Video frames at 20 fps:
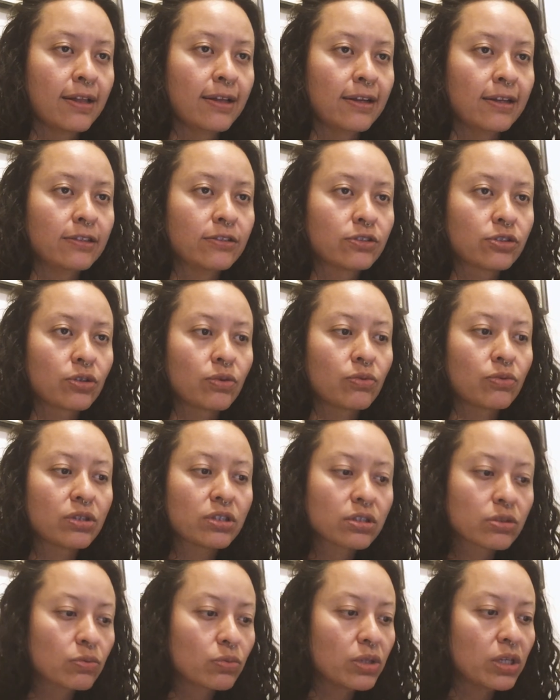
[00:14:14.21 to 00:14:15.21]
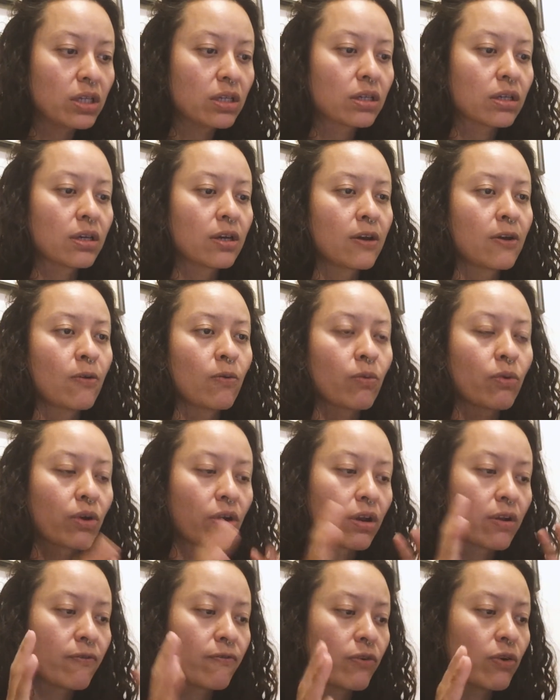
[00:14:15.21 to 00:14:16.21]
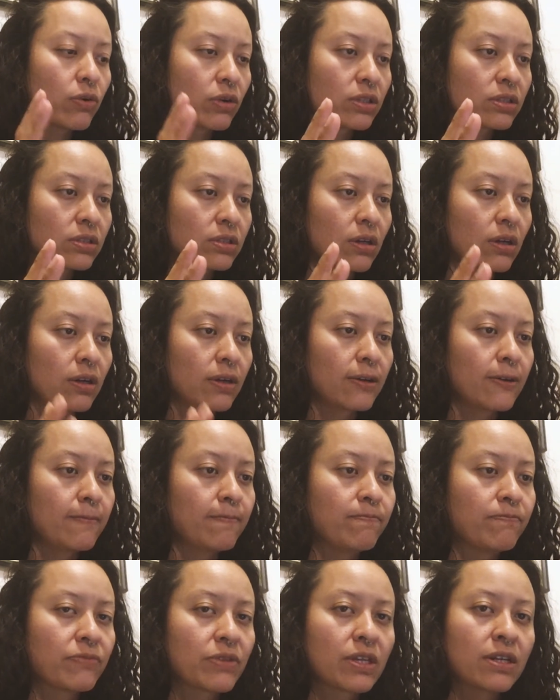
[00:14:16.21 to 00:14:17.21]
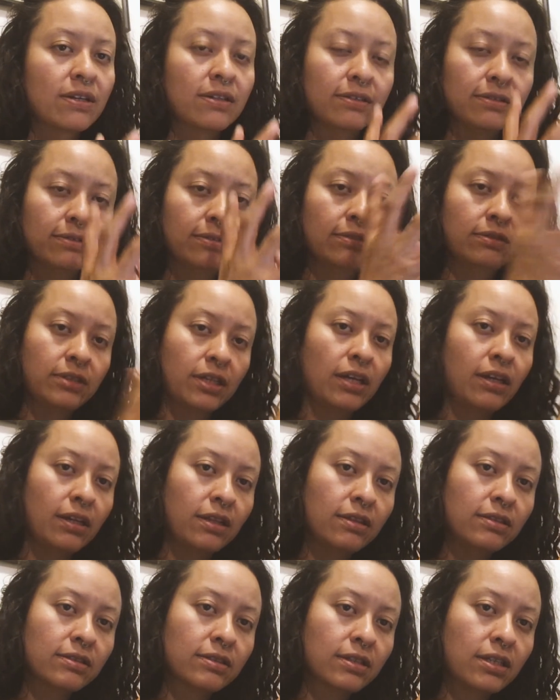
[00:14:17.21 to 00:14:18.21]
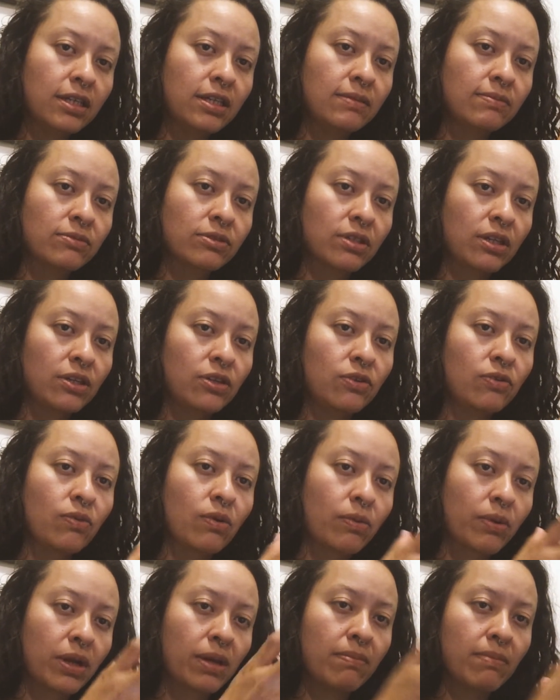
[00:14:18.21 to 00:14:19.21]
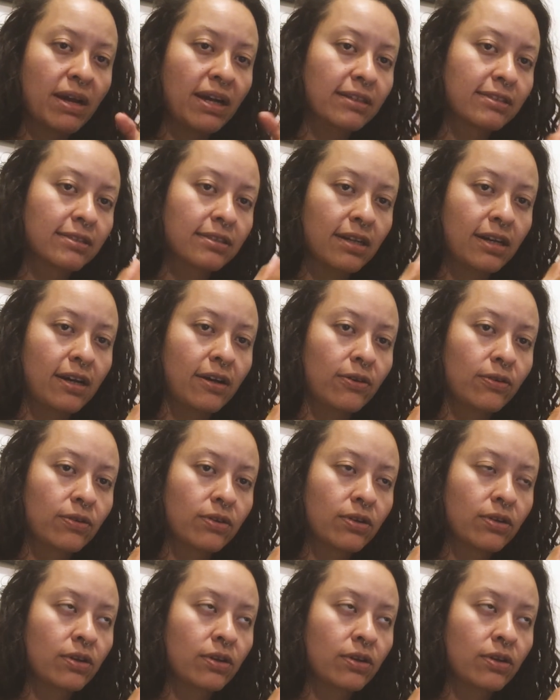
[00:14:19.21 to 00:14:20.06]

And so this week, we're going to focus on taking the schemes that you already massed out,